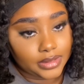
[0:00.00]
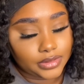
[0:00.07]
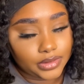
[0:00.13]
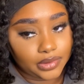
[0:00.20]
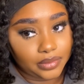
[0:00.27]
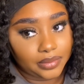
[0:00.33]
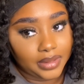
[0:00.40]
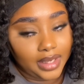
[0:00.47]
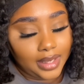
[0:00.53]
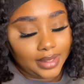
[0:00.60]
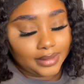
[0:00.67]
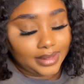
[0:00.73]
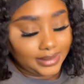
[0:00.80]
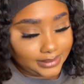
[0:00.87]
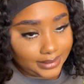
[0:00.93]
So
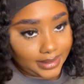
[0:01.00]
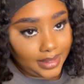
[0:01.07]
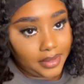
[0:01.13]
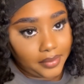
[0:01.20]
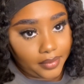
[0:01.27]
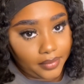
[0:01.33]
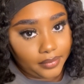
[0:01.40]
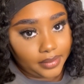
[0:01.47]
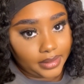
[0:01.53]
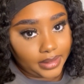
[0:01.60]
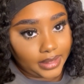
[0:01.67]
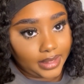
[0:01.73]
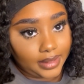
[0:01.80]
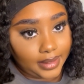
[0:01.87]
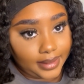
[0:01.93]
that's the kind of coconut
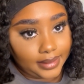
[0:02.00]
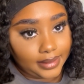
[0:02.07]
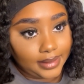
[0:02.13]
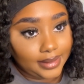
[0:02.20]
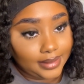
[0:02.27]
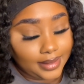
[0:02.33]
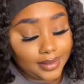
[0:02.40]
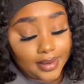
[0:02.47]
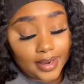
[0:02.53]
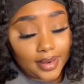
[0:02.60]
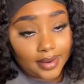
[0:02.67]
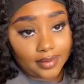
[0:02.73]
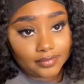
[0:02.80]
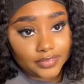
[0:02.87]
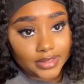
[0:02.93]
cake I eat, and I
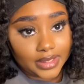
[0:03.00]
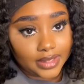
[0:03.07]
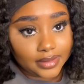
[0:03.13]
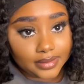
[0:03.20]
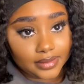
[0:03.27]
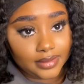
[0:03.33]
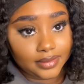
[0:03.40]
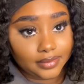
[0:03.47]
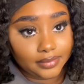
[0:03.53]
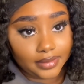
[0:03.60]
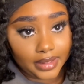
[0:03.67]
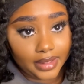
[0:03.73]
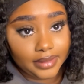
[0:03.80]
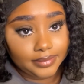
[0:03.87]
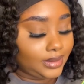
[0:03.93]
loves it.
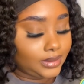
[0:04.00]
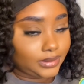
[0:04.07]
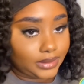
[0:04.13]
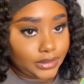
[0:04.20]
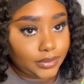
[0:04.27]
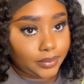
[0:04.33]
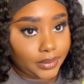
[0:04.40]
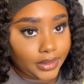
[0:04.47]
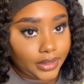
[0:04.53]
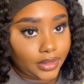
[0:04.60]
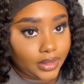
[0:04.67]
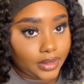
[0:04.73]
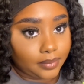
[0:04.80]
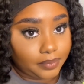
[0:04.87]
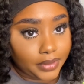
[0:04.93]
Okay, tastes really
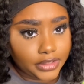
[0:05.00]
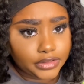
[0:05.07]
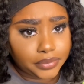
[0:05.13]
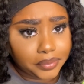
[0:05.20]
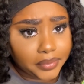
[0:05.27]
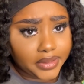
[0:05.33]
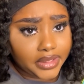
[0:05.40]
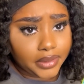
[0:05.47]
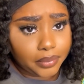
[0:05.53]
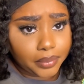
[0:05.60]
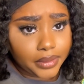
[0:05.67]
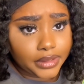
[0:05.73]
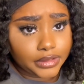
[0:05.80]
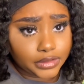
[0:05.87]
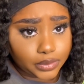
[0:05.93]
good, but it's really,
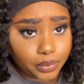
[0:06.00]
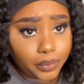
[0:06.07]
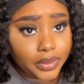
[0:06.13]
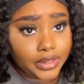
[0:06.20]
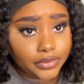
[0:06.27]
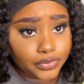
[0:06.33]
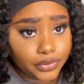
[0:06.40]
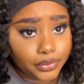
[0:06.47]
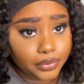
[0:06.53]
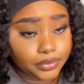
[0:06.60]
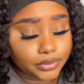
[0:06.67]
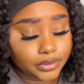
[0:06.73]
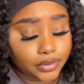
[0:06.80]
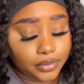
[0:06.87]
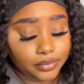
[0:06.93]
really sweet too.
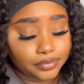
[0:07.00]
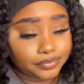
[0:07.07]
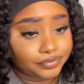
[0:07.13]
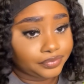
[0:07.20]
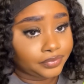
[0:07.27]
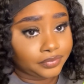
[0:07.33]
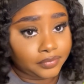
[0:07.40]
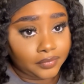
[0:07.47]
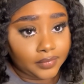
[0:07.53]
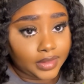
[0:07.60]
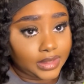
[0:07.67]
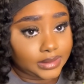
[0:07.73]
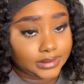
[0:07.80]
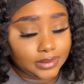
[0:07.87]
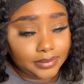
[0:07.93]
So
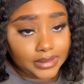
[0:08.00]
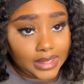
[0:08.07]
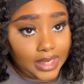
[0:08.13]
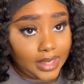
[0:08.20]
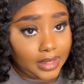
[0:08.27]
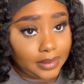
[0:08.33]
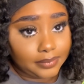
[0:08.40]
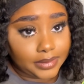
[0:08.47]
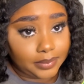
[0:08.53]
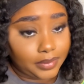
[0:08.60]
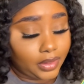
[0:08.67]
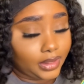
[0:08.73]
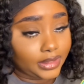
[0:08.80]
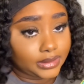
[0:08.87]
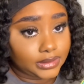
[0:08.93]
sometimes I'm
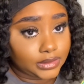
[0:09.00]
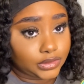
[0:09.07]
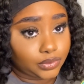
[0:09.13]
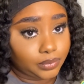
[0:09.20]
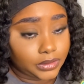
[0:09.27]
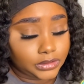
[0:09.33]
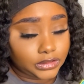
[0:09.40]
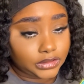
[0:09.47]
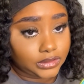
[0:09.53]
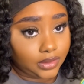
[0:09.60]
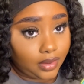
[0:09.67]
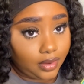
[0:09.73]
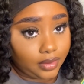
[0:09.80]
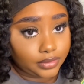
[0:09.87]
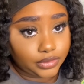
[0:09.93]
not into too much
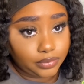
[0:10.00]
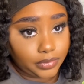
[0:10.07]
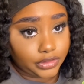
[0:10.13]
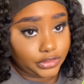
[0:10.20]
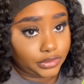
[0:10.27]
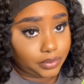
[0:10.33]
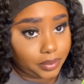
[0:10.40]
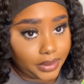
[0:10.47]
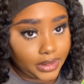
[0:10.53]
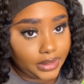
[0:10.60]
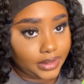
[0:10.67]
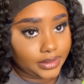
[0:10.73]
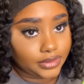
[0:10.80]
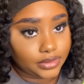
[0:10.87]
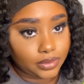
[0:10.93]
sugar, too much sweet,
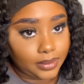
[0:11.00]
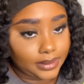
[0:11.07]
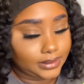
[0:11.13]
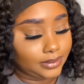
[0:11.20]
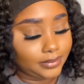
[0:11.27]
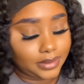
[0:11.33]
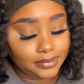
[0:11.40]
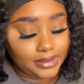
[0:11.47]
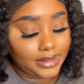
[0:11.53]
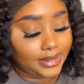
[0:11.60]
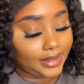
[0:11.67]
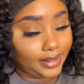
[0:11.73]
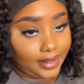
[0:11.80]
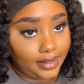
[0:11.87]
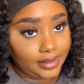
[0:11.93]
and so sometimes I
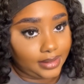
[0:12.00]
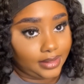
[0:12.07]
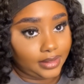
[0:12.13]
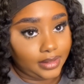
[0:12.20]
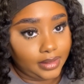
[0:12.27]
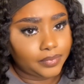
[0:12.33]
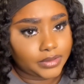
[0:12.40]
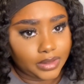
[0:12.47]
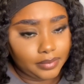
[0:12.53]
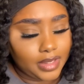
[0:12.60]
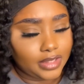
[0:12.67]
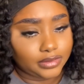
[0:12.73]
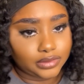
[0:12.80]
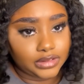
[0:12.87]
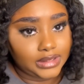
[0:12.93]
can't eat it.
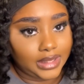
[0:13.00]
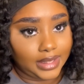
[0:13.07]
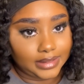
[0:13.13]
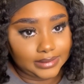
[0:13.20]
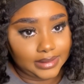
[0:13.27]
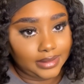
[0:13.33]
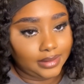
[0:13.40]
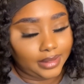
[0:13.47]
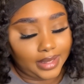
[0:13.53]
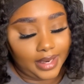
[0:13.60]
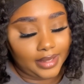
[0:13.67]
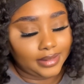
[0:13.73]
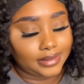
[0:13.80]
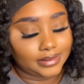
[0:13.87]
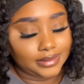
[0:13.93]
Sometimes when she has it, like
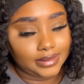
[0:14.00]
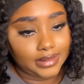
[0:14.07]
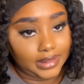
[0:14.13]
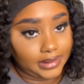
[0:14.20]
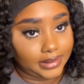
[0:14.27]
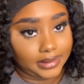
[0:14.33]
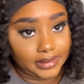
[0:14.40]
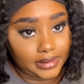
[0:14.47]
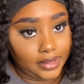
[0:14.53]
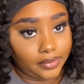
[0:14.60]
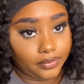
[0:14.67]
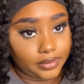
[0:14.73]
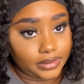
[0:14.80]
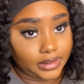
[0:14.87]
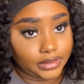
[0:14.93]
I could sit down and eat that
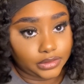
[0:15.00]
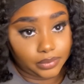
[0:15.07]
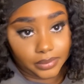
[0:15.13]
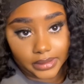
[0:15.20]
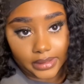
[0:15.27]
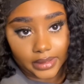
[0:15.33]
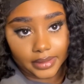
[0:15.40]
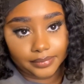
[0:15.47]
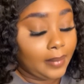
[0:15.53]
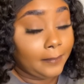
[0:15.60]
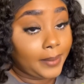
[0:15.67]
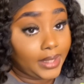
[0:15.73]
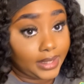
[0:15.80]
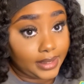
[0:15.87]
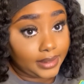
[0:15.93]
all day. It's really good.
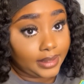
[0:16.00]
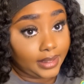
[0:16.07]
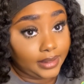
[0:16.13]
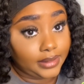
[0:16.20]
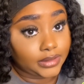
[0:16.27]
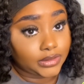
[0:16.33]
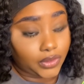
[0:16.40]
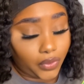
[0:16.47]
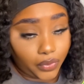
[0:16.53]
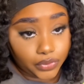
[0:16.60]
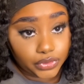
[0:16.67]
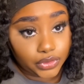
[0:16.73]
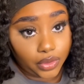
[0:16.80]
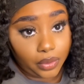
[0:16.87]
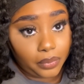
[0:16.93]
Peanut cake is
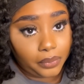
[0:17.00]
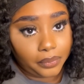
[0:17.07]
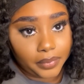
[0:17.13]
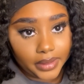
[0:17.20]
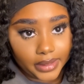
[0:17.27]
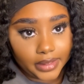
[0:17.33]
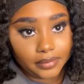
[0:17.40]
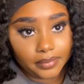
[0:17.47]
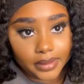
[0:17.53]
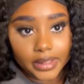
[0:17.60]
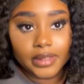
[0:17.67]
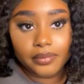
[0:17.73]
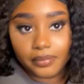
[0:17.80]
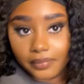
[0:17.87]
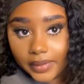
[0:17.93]
also really,
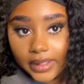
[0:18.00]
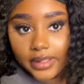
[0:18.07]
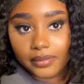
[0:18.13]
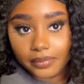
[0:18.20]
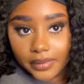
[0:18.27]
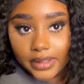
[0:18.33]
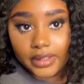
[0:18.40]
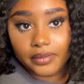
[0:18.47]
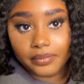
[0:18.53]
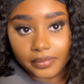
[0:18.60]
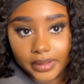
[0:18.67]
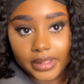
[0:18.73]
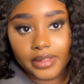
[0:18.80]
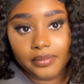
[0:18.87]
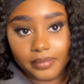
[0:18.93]
really, really, really,
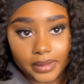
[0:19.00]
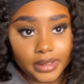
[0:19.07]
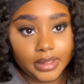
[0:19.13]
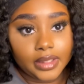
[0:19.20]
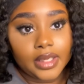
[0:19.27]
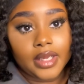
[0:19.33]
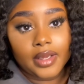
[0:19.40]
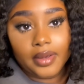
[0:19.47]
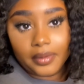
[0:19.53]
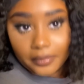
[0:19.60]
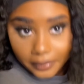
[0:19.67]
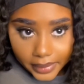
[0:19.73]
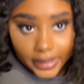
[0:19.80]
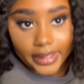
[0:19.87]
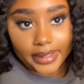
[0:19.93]
really, really,
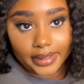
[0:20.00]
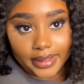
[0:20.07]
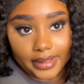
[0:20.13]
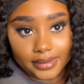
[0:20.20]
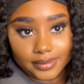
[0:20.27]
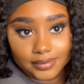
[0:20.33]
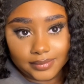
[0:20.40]
really good.